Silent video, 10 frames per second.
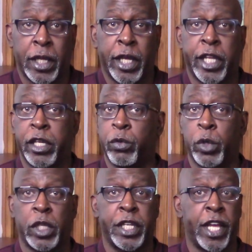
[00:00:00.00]
and it
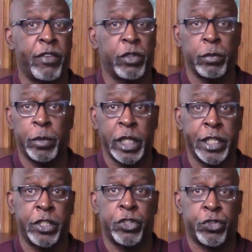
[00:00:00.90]
will
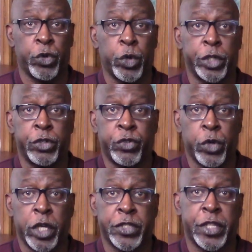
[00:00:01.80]
inevitably destroy the
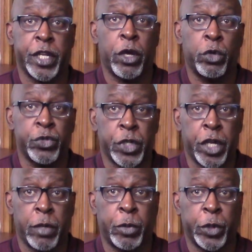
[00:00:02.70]
trust that holds a
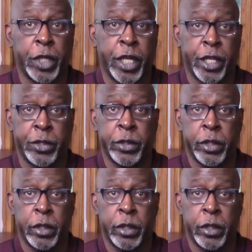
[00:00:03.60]
couple together.